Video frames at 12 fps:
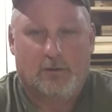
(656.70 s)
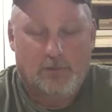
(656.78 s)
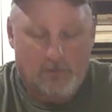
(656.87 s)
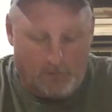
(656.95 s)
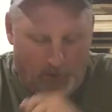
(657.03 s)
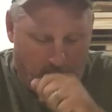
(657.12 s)

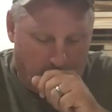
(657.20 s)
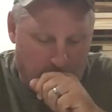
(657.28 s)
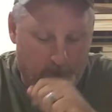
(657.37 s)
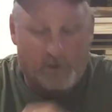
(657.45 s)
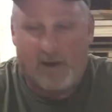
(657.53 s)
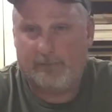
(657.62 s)

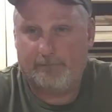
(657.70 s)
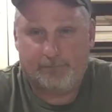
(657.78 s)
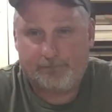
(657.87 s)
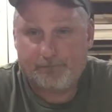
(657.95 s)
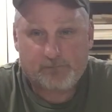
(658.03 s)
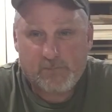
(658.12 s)
But
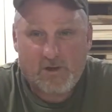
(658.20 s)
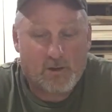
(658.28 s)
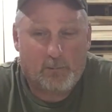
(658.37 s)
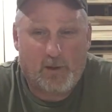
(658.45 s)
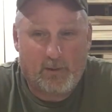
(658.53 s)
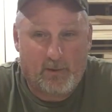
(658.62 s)

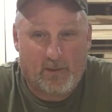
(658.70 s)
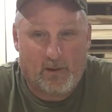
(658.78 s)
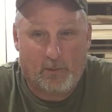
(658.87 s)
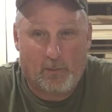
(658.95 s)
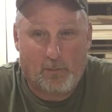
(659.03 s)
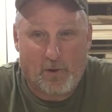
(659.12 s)
depending on the
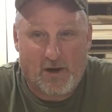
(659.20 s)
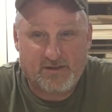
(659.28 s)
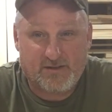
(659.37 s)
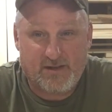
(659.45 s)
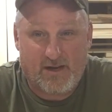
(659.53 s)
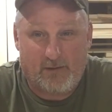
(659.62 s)
number of
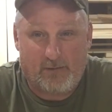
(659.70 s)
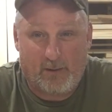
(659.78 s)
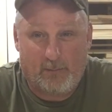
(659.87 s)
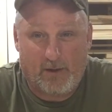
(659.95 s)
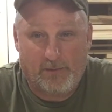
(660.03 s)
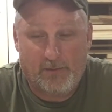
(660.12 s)
prizes they have
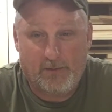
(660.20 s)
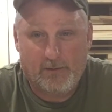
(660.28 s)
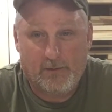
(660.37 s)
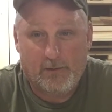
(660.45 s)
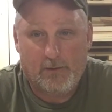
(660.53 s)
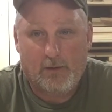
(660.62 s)
that month,
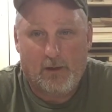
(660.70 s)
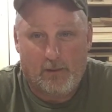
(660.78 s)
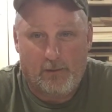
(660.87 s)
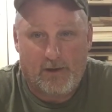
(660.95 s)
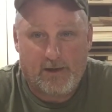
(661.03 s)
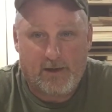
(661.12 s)
they